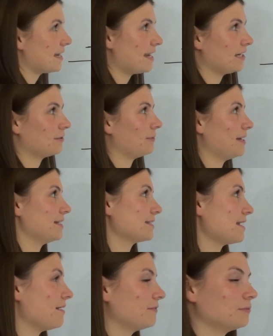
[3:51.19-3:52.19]
take away
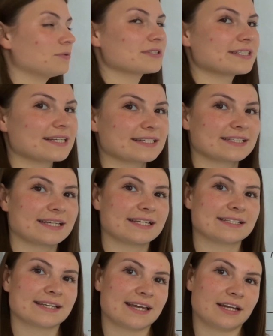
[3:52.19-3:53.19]
7. What's
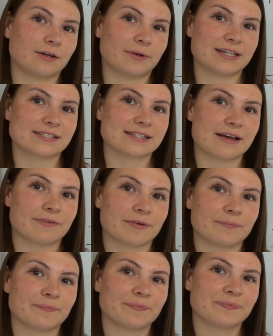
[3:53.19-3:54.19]
16 take away
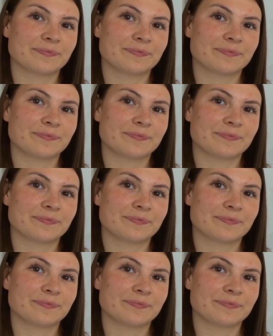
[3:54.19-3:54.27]
7?